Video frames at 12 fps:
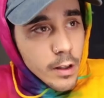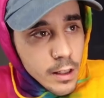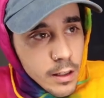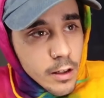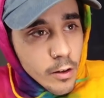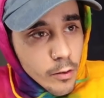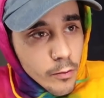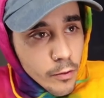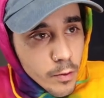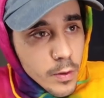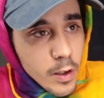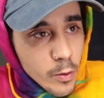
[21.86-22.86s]
India,
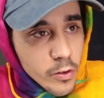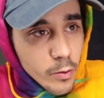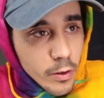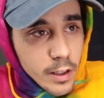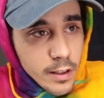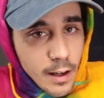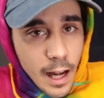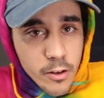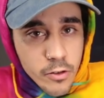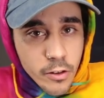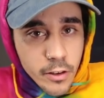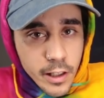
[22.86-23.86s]
for me, was a really
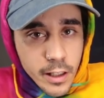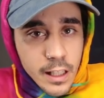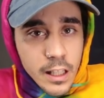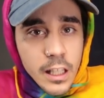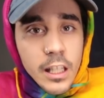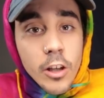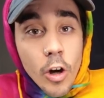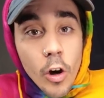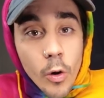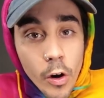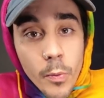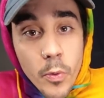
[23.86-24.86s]
naturally
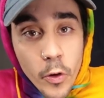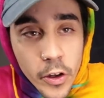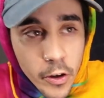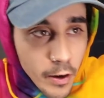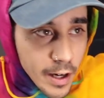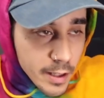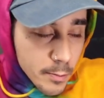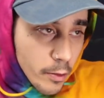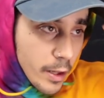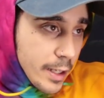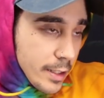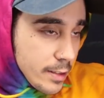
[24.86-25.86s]
ego-obliterating
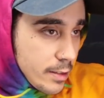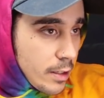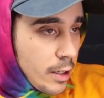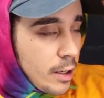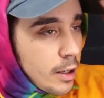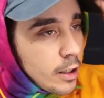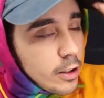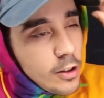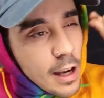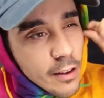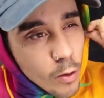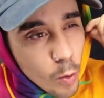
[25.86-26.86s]
place. You
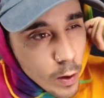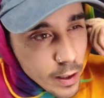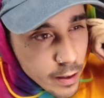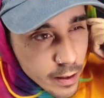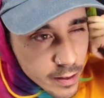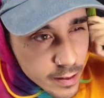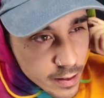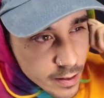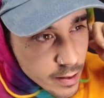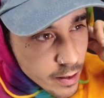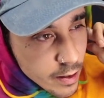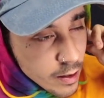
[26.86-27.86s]
got to
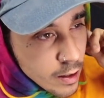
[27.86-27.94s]
witness